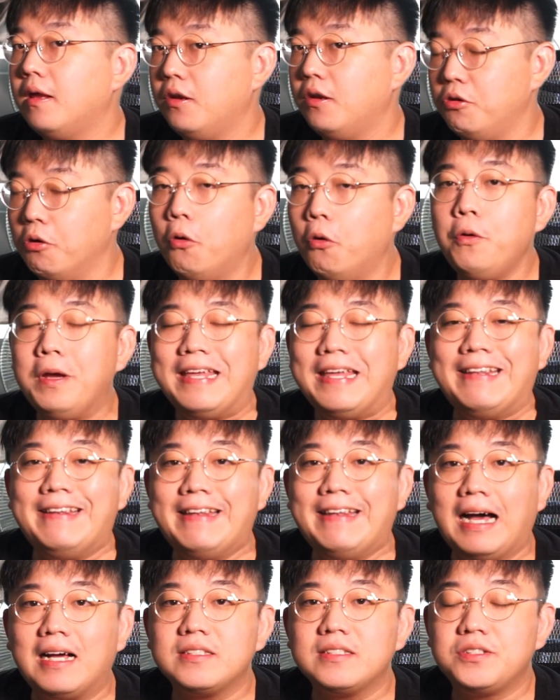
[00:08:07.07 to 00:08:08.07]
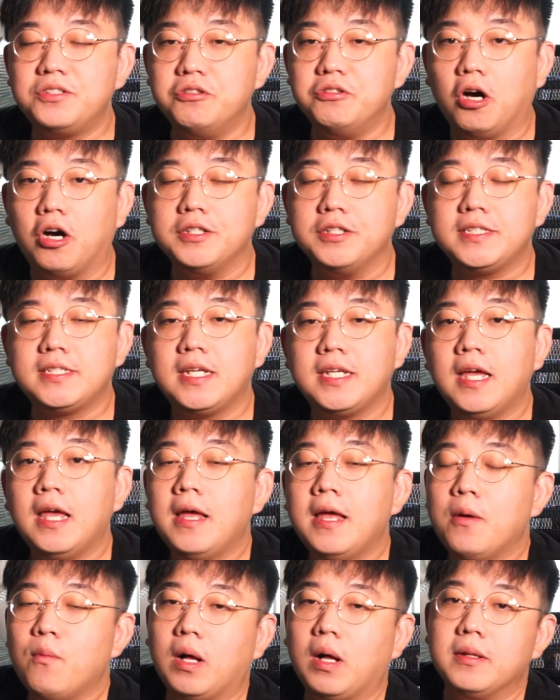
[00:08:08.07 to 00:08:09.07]
No, it does not.
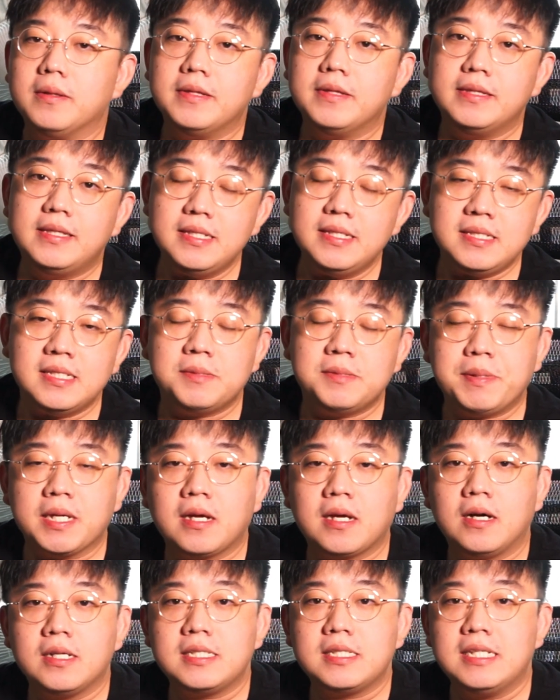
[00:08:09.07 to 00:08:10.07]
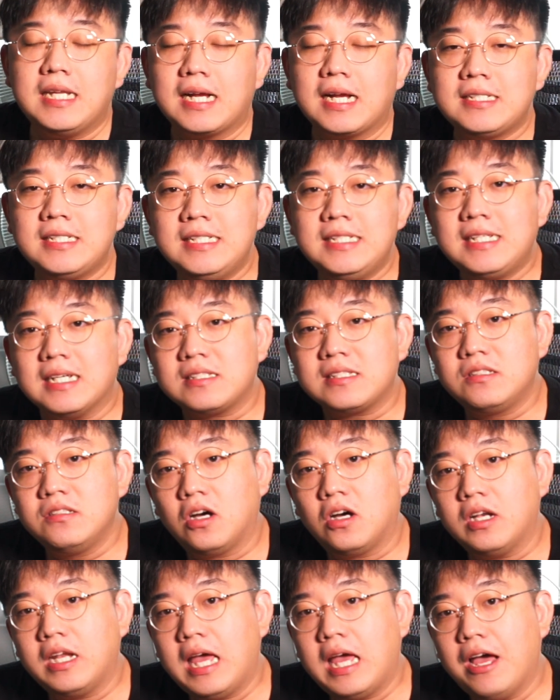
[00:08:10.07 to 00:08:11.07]
Well, this is because it actually does
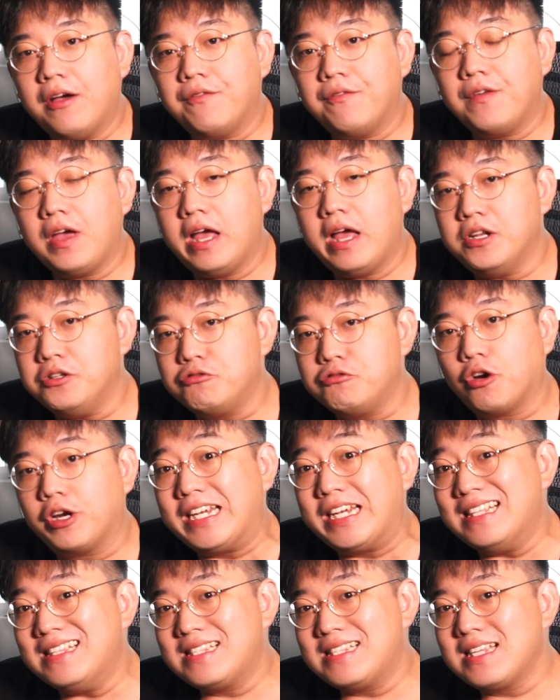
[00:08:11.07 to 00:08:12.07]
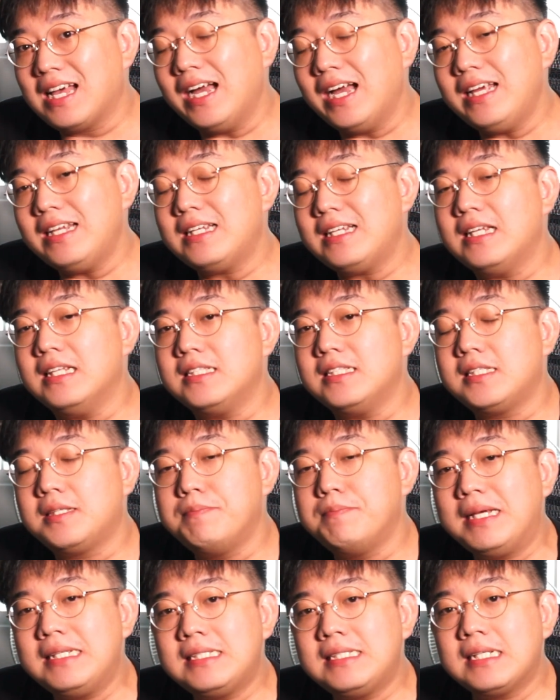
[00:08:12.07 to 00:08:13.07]
not have Android inside. It's
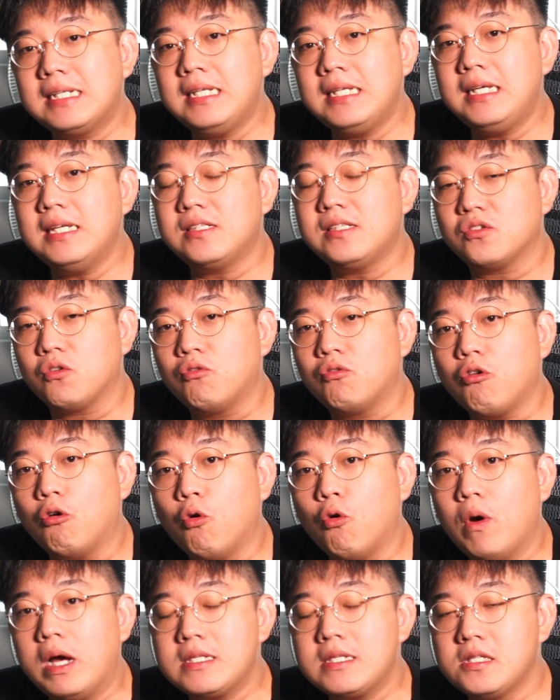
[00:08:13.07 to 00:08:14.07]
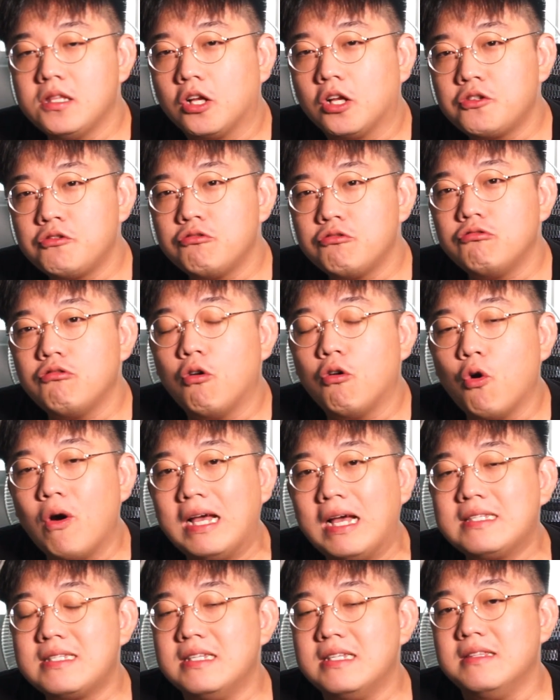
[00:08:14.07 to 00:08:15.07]
basically its own OS, Lotoo
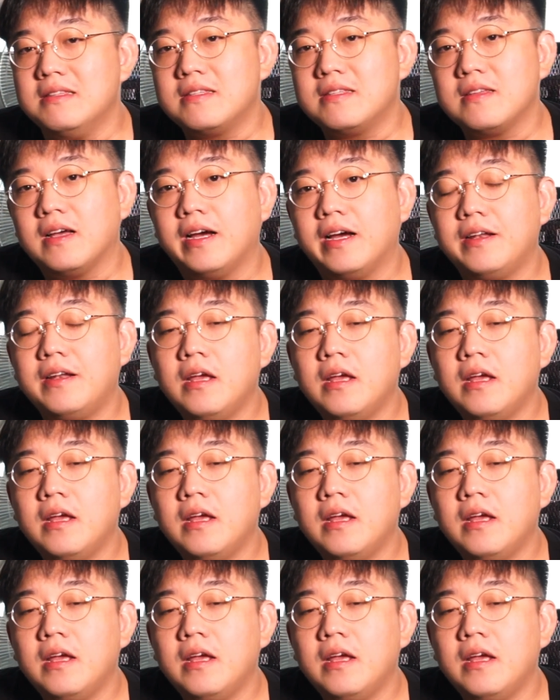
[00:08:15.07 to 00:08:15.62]
OS inside.